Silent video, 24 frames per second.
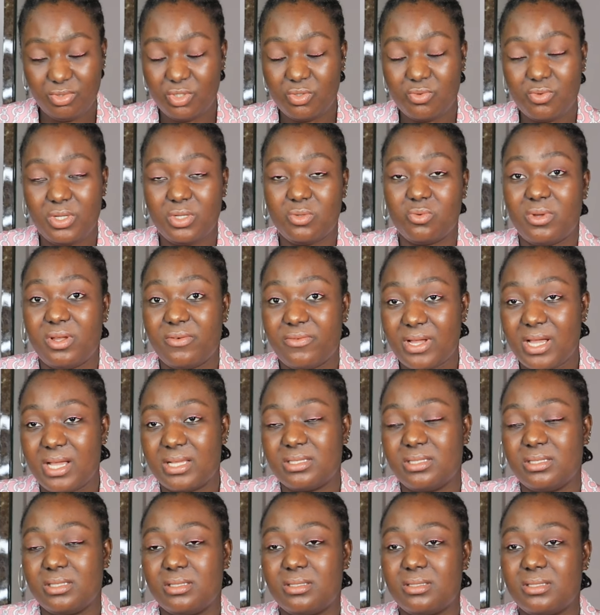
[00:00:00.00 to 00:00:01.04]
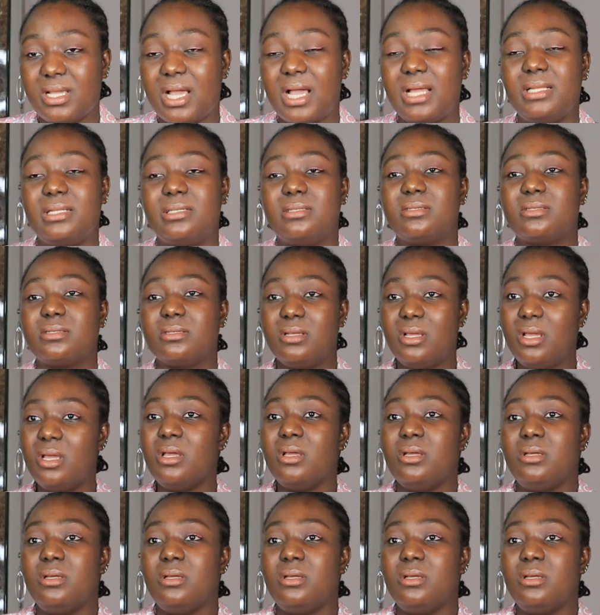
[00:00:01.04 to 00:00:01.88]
do it, whoever has the talent.